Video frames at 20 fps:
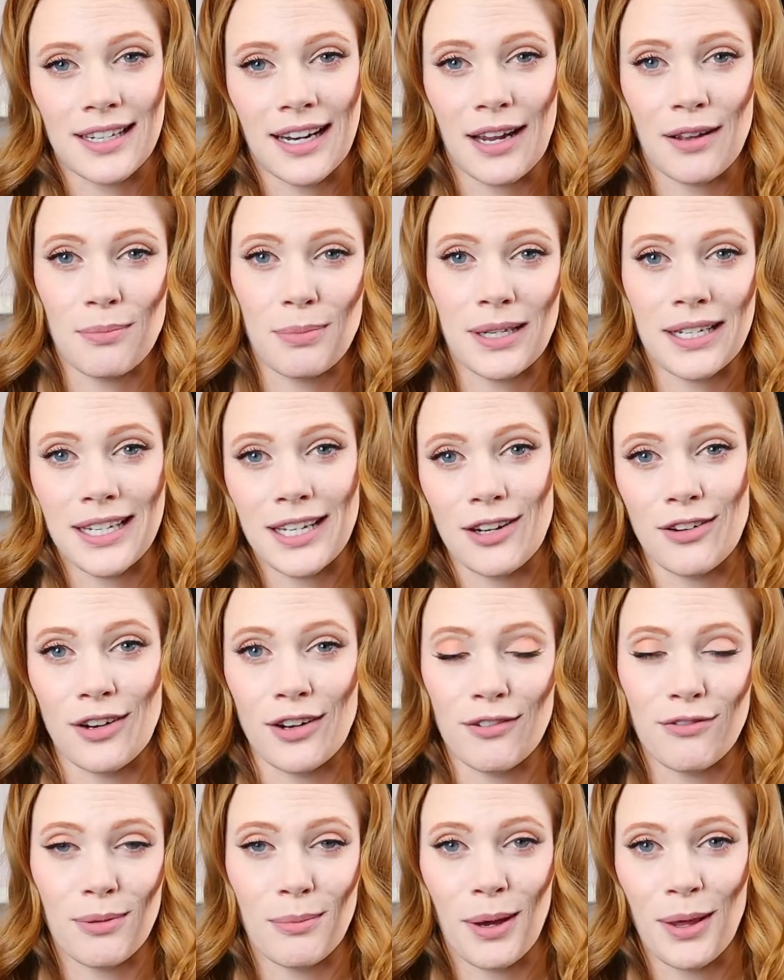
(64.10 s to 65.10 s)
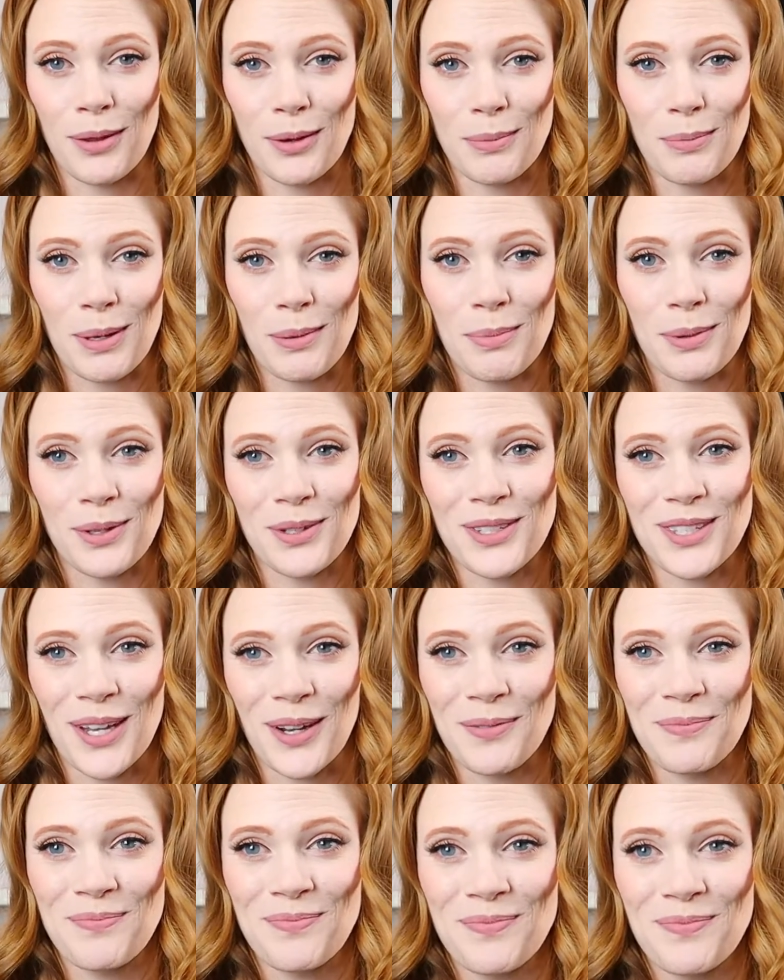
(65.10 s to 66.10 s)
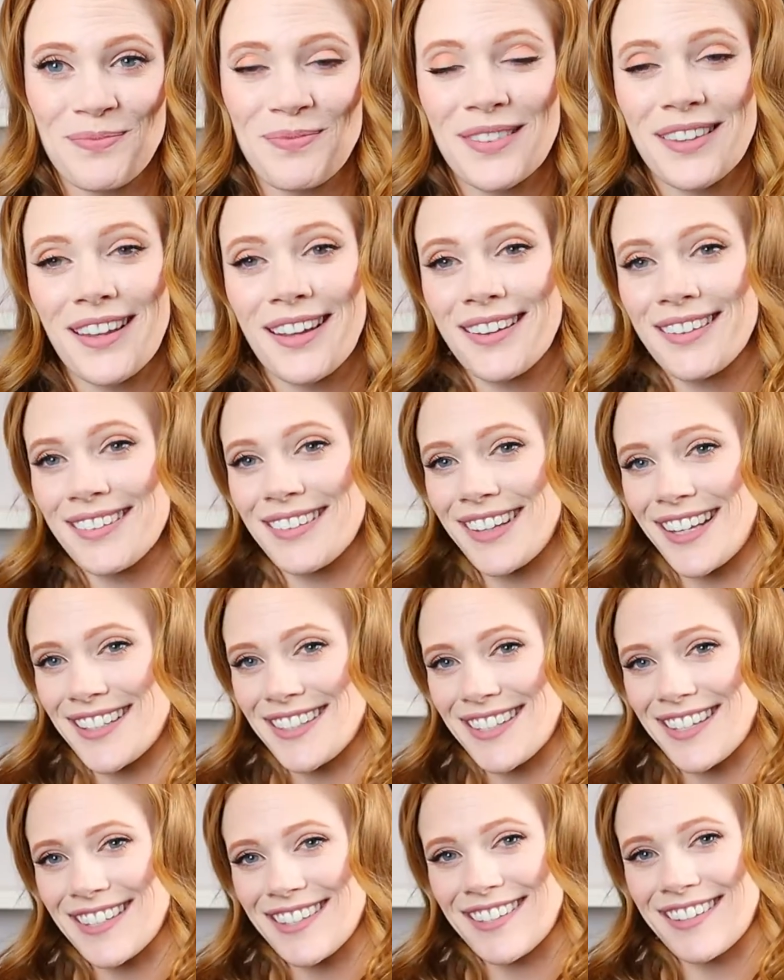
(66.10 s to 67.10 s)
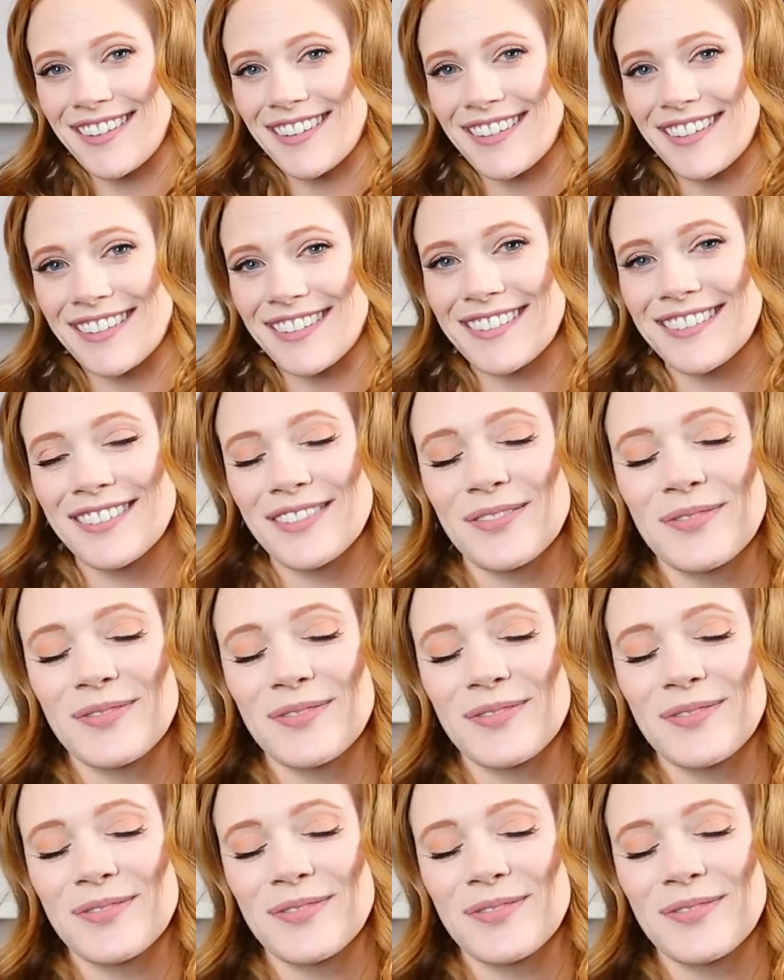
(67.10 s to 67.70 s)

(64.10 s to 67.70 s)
that I've been hearing from other people. So, let's get started.